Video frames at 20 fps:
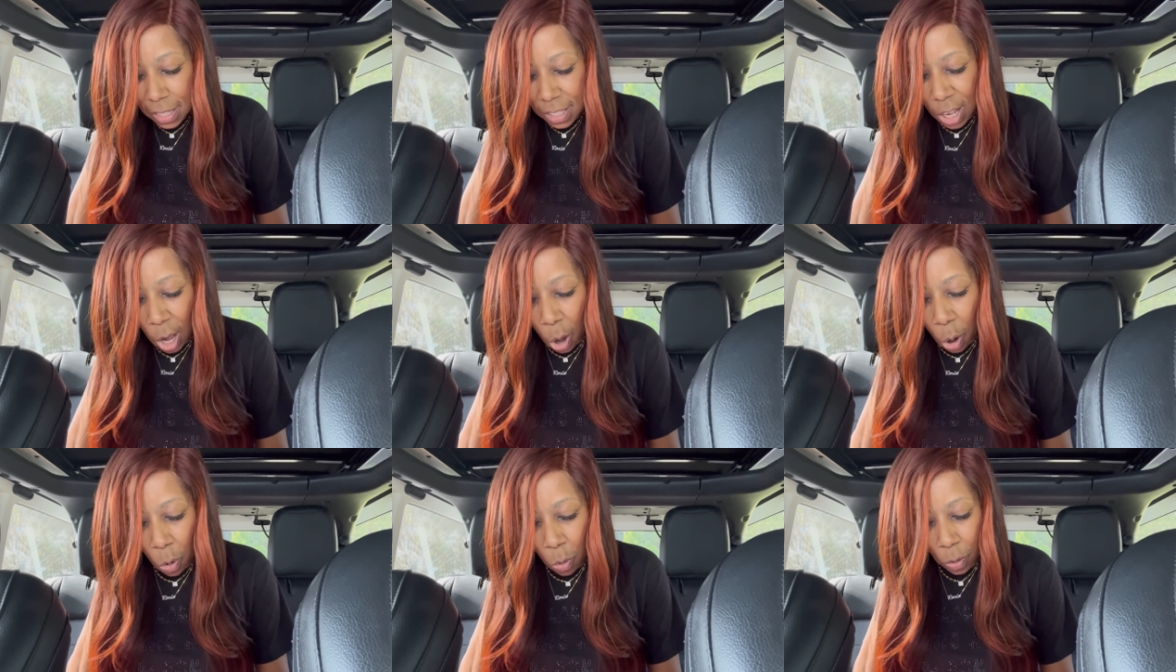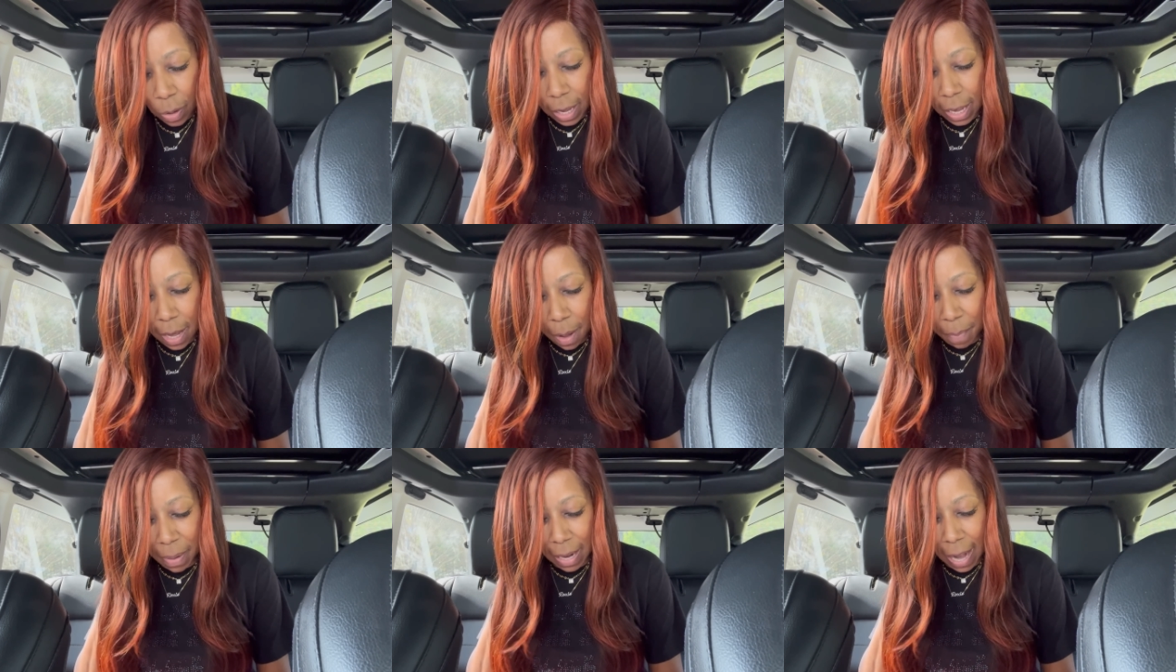so
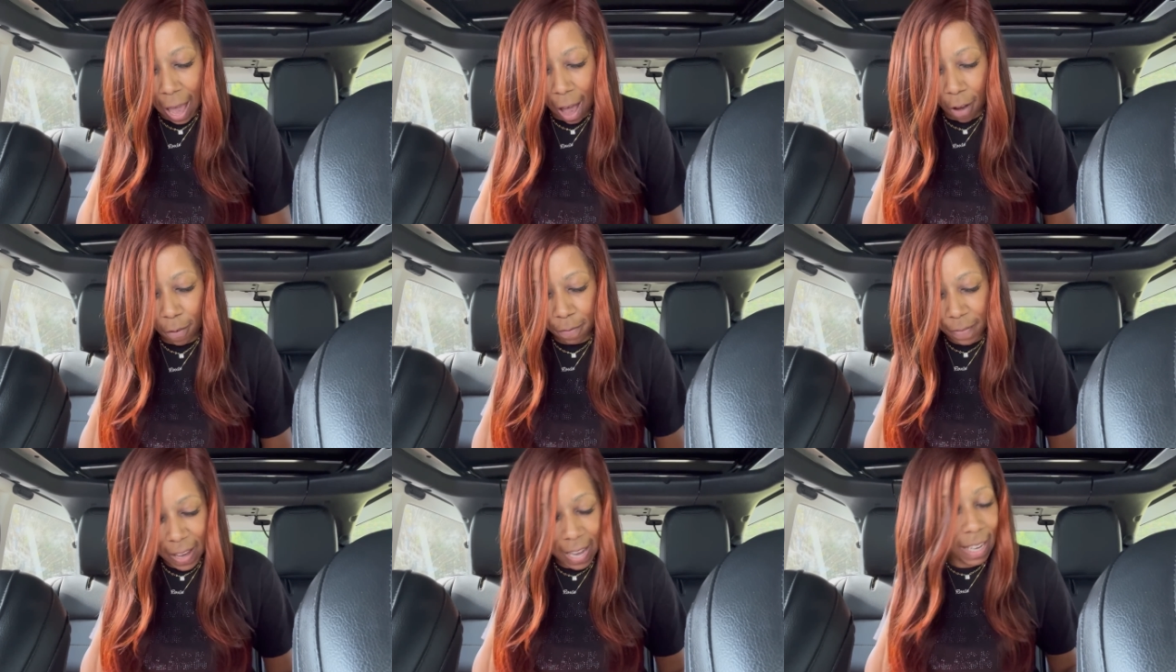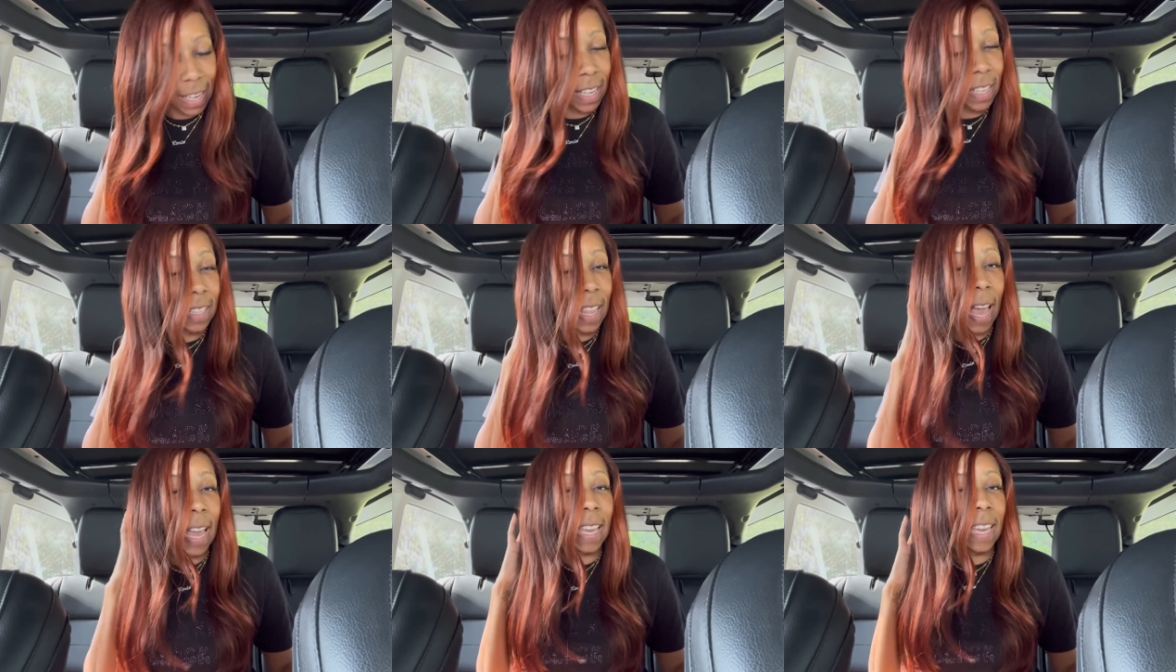him and
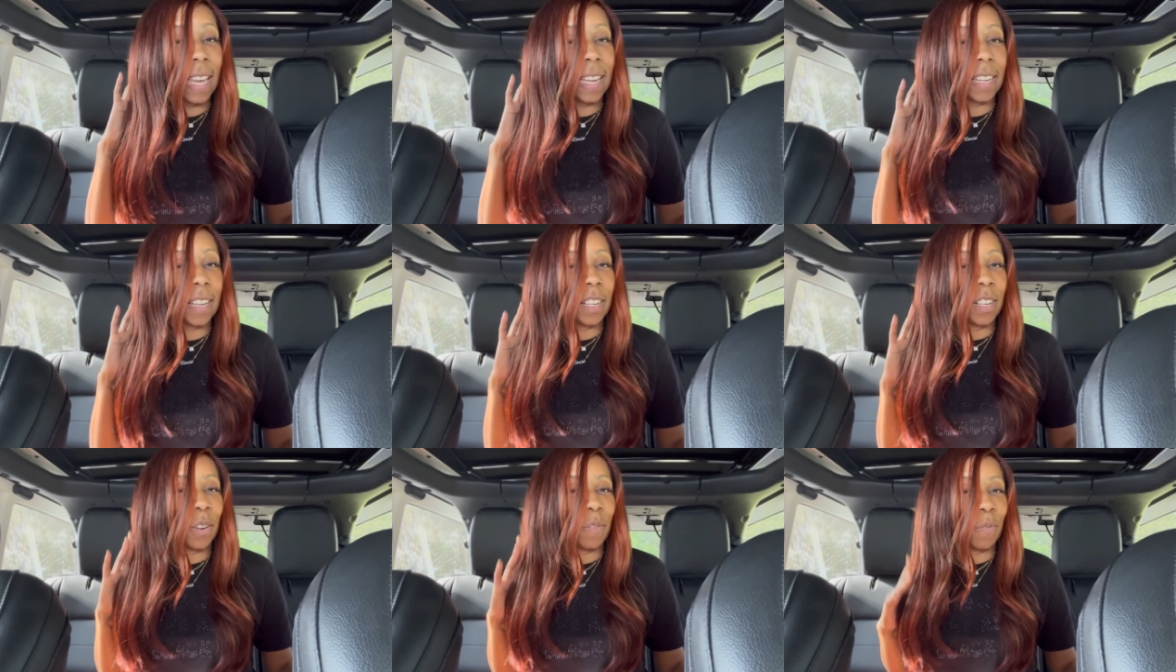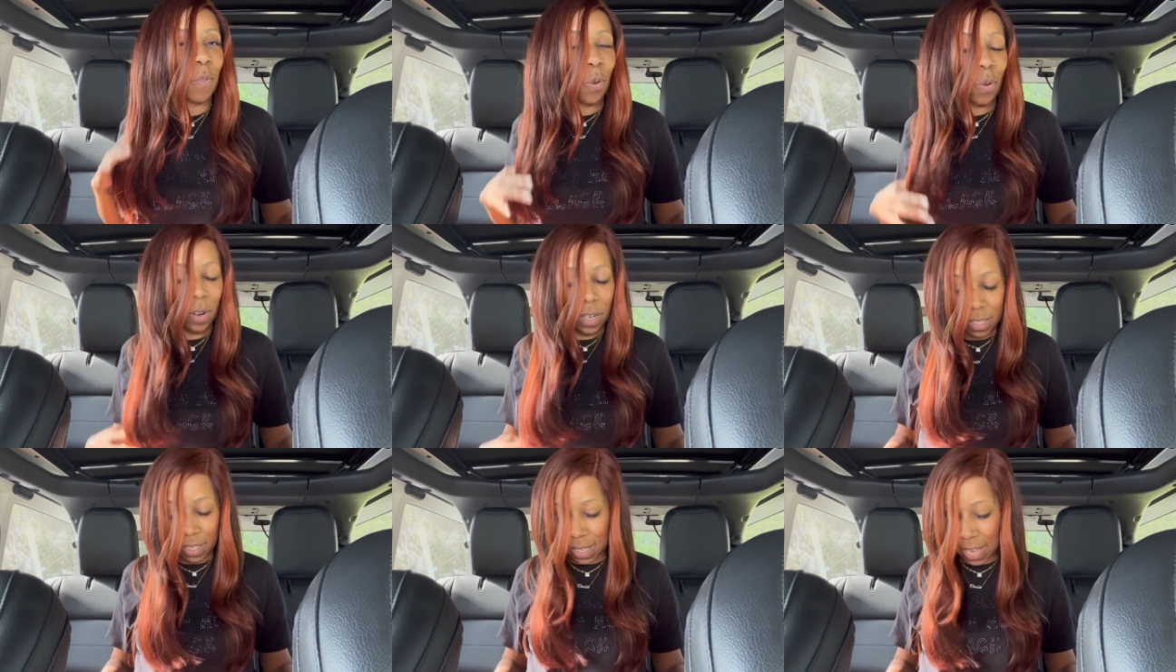Alvina, they getting a
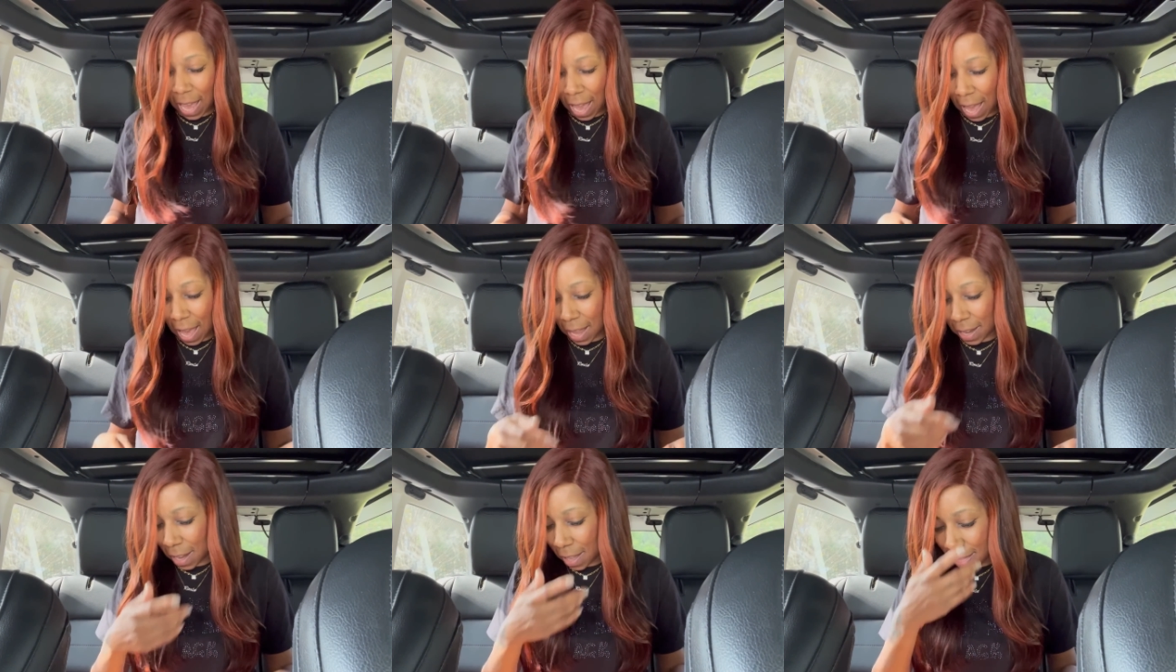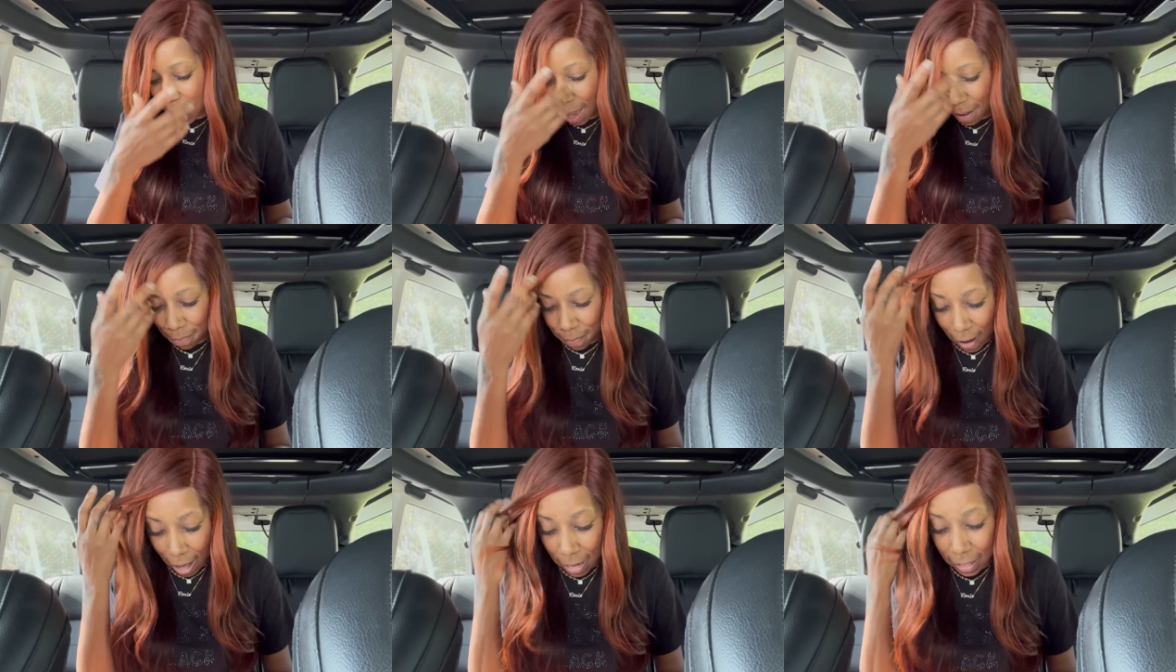divorce and
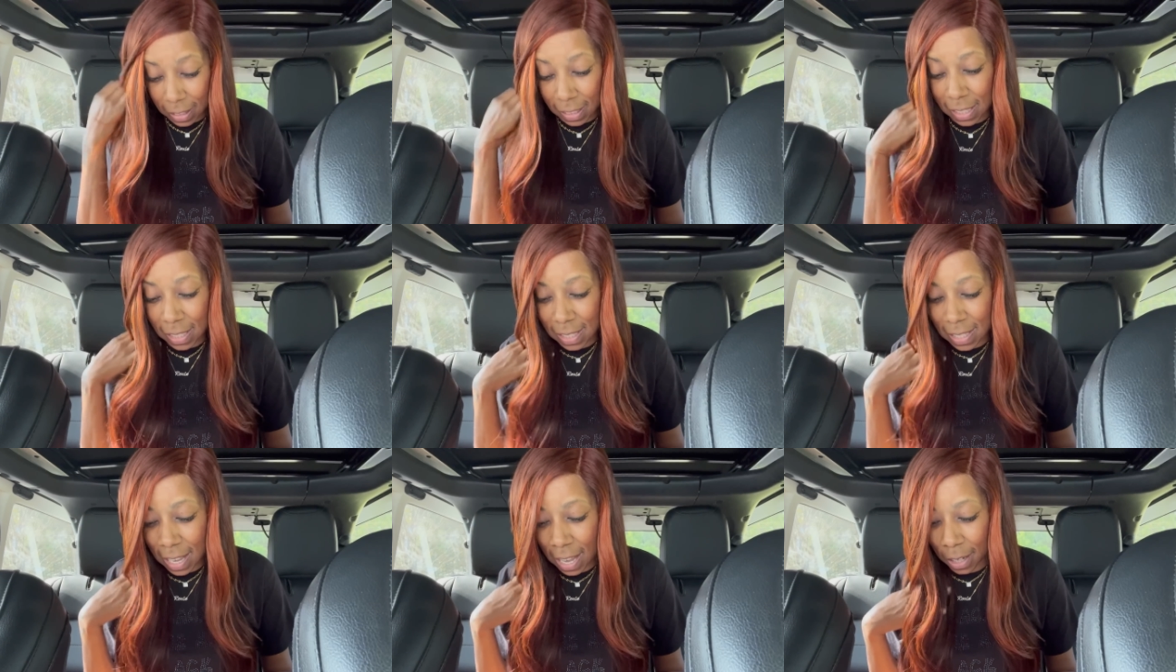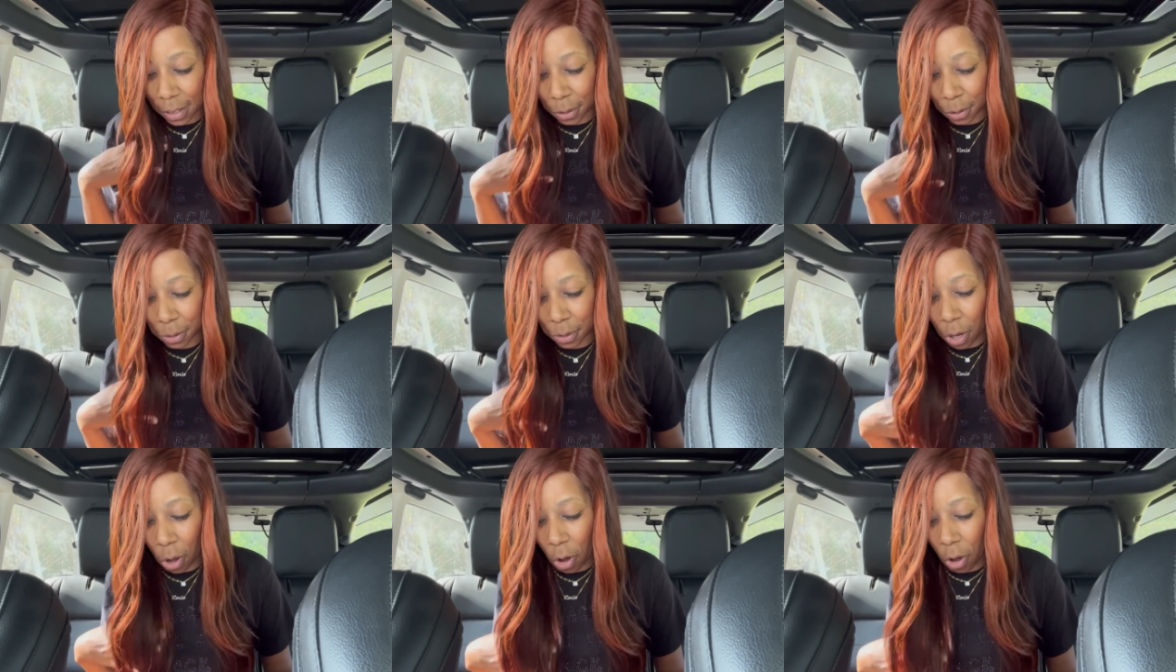they finally
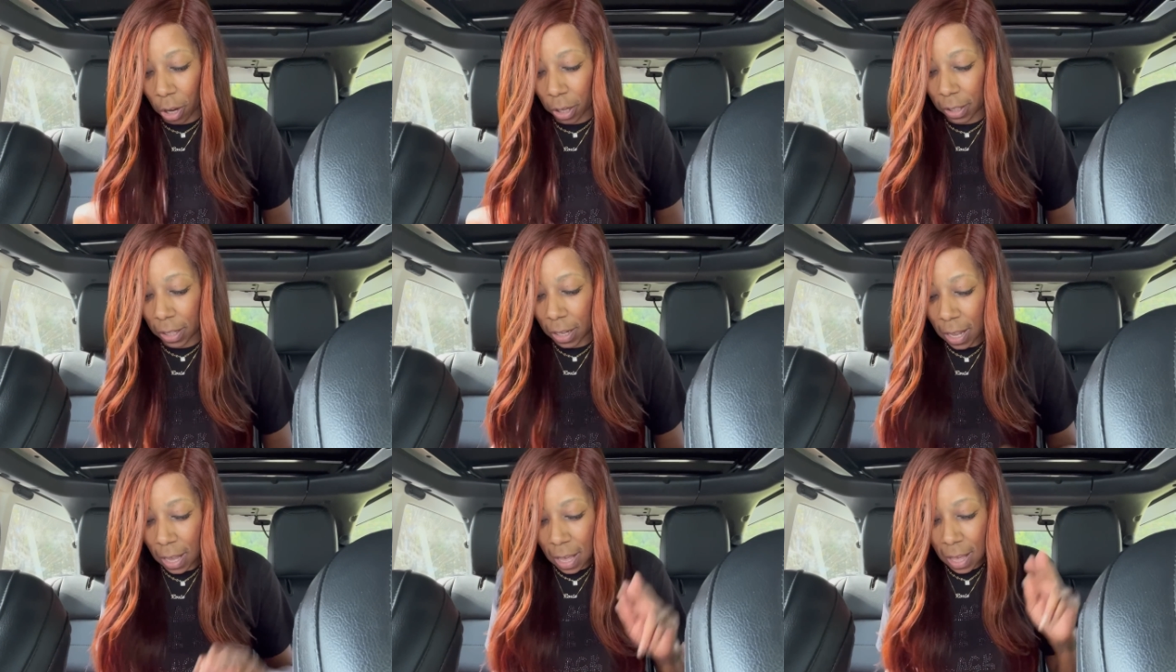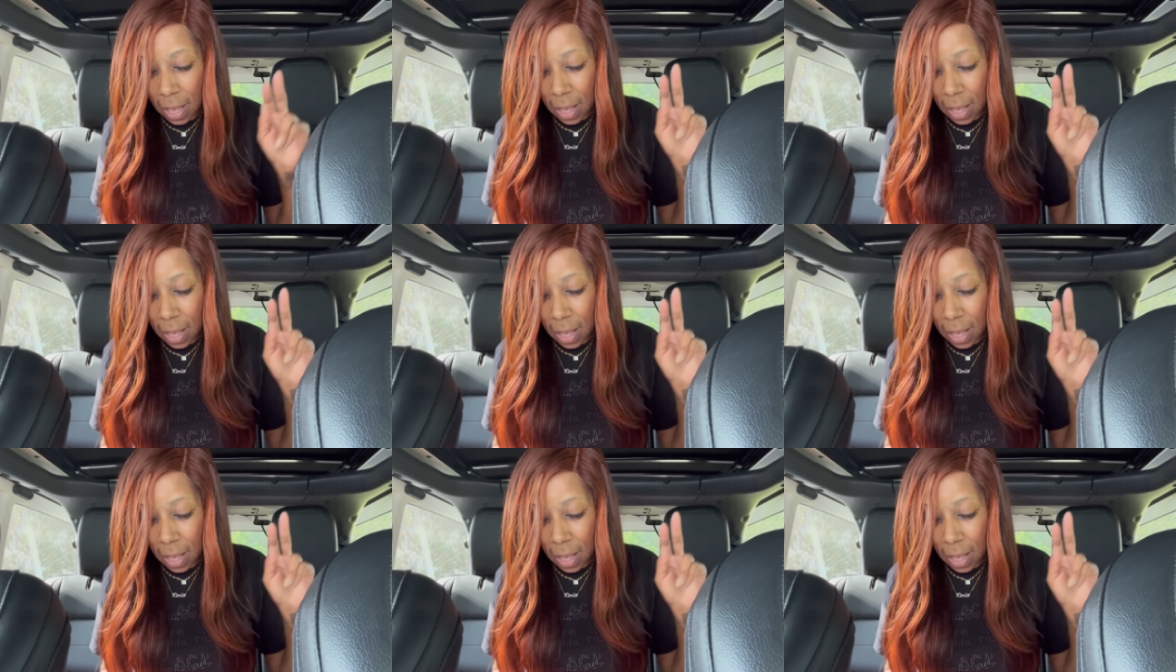settled on